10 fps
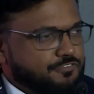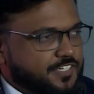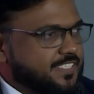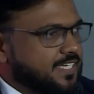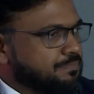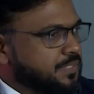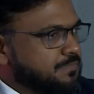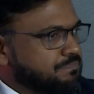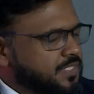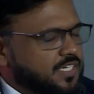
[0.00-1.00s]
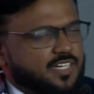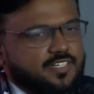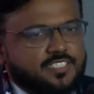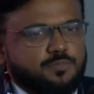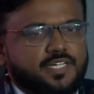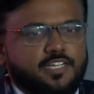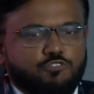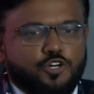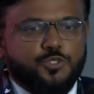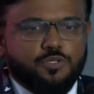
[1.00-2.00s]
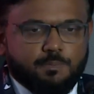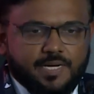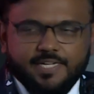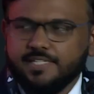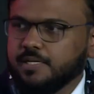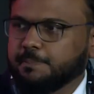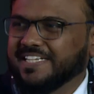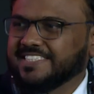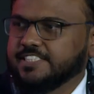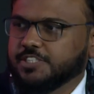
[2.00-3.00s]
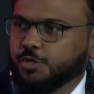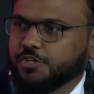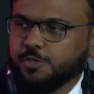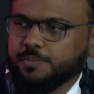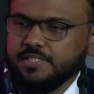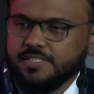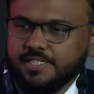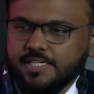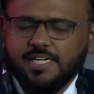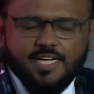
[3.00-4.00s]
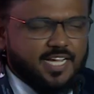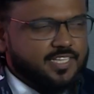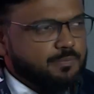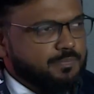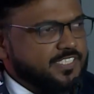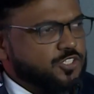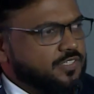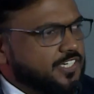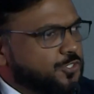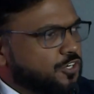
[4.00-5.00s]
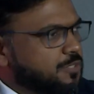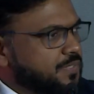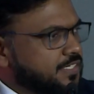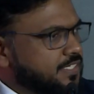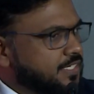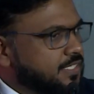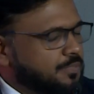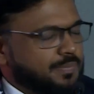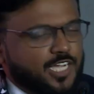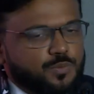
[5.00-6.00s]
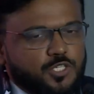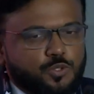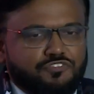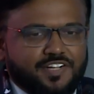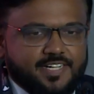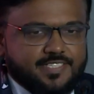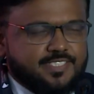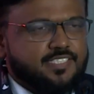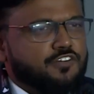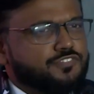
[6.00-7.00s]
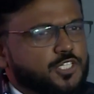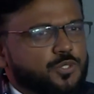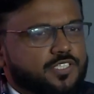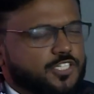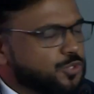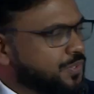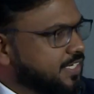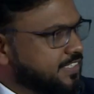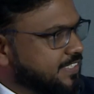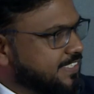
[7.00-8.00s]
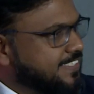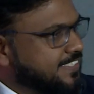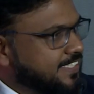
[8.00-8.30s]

For example, a customer can walk to a bank, present a document, and based on that document, the bank will do a financing after doing the due diligence.